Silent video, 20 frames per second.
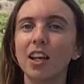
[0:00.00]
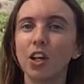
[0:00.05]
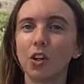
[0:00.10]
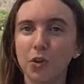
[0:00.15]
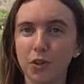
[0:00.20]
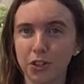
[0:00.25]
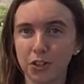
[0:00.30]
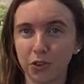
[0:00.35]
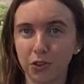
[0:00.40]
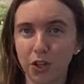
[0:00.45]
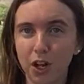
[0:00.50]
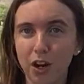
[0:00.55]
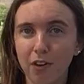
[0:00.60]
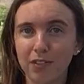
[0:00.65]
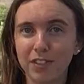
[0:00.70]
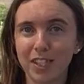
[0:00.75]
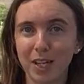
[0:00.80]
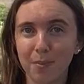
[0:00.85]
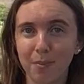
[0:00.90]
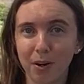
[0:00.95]
Crystal
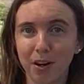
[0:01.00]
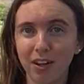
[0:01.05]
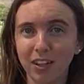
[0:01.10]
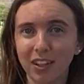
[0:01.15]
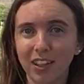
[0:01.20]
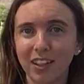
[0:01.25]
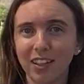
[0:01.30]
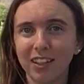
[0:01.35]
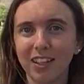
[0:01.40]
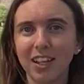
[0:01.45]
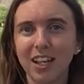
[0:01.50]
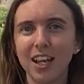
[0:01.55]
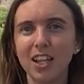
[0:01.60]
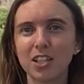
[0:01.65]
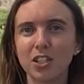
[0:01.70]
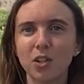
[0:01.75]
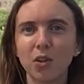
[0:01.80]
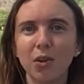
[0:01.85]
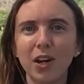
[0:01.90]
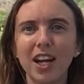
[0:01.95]
Cove State Park,
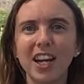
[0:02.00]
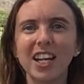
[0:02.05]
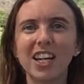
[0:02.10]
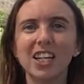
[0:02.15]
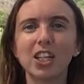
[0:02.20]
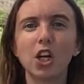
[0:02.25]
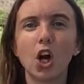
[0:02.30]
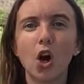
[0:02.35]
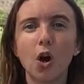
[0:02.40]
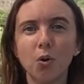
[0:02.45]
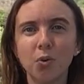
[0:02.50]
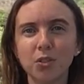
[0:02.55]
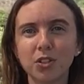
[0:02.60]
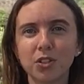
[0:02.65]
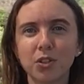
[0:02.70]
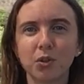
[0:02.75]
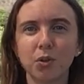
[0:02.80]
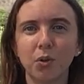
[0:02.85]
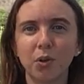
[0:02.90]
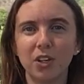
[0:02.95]
is located in
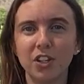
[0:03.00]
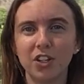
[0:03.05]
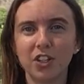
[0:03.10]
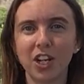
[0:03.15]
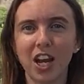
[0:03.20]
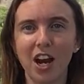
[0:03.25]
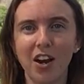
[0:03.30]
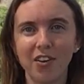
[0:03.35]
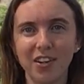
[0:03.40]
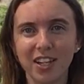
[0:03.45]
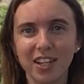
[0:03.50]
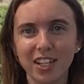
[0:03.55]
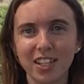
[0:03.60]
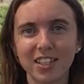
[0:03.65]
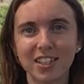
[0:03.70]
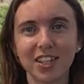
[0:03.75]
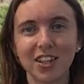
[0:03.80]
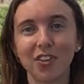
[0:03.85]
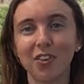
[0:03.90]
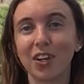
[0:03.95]
coastal Orange County
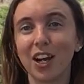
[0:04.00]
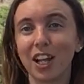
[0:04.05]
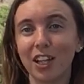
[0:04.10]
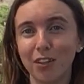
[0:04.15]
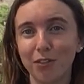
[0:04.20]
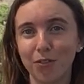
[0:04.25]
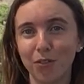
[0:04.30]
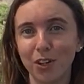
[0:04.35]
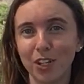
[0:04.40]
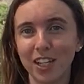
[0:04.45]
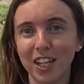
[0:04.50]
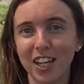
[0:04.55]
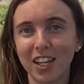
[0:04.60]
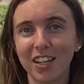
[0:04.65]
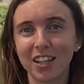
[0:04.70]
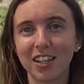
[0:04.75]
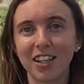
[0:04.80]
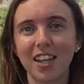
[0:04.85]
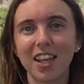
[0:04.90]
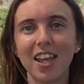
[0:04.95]
in Southern California,
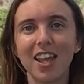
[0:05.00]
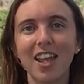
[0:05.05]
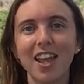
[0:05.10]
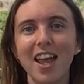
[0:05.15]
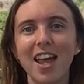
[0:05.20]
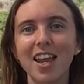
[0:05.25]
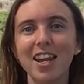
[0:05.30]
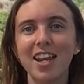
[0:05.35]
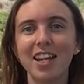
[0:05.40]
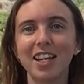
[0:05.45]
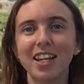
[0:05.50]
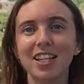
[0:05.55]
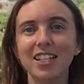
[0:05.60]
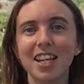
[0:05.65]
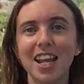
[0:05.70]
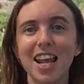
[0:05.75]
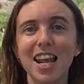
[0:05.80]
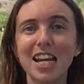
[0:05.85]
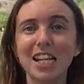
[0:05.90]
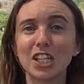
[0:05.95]
and it
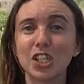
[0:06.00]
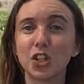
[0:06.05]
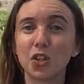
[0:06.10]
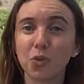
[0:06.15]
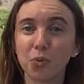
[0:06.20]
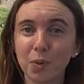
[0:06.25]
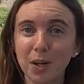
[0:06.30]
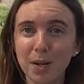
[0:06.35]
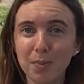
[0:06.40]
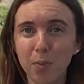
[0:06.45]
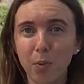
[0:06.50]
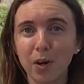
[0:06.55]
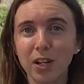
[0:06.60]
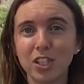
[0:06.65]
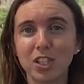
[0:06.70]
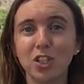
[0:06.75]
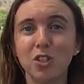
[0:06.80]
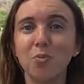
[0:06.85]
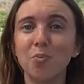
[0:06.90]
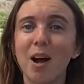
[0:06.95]
contains
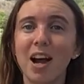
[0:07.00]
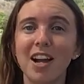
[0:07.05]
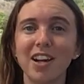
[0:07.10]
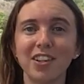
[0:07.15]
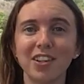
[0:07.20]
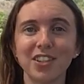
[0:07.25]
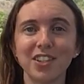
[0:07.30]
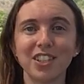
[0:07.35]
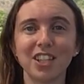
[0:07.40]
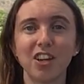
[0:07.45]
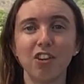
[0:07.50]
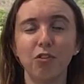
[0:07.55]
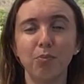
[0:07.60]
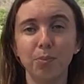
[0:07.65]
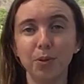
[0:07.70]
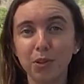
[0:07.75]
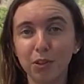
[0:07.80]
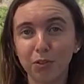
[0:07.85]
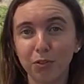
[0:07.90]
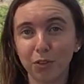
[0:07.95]
3.2 miles of
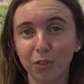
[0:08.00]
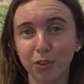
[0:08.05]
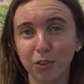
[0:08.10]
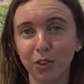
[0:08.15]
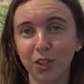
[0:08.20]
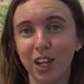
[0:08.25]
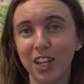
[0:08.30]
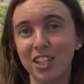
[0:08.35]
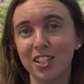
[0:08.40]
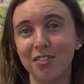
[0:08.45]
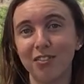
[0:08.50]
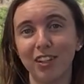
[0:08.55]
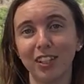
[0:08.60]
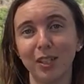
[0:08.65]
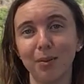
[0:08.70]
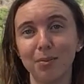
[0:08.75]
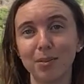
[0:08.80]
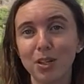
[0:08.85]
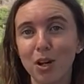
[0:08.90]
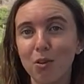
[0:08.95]
beautiful
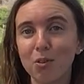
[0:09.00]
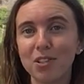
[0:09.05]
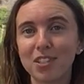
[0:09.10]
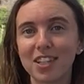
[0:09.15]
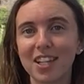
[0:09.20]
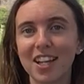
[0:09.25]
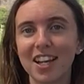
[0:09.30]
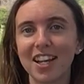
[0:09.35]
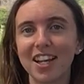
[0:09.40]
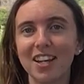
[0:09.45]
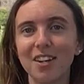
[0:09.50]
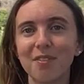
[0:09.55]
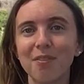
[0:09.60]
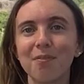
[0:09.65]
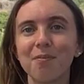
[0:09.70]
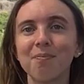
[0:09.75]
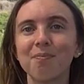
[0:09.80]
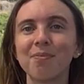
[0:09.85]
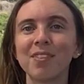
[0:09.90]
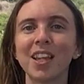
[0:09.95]
undeveloped coastline,
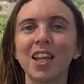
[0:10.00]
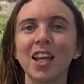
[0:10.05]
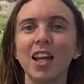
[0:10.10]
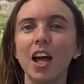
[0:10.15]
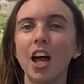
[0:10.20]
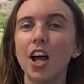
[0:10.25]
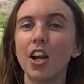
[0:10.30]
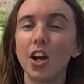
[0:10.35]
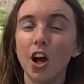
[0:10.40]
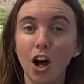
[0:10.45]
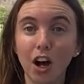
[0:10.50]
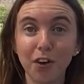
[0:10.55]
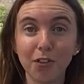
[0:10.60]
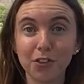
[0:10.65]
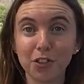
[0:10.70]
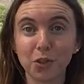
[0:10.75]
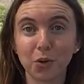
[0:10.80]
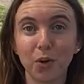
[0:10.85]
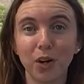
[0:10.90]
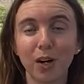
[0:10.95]
an
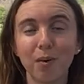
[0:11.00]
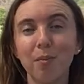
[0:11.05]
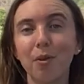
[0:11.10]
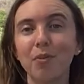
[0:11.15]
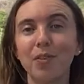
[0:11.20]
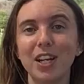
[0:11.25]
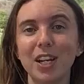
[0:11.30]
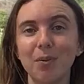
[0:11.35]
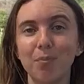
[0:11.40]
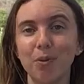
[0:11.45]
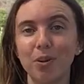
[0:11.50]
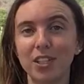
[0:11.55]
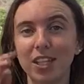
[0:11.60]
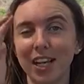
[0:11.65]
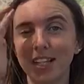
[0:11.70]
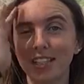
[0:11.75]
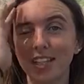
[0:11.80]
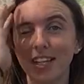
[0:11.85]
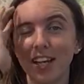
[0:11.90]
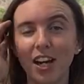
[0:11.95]
offshore marine
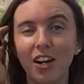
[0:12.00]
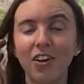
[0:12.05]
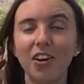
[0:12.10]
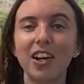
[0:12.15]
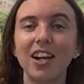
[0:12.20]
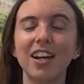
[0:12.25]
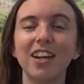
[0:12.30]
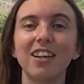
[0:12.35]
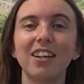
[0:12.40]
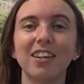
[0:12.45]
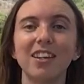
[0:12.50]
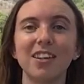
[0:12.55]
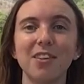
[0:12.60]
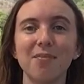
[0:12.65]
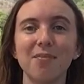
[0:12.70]
protected area,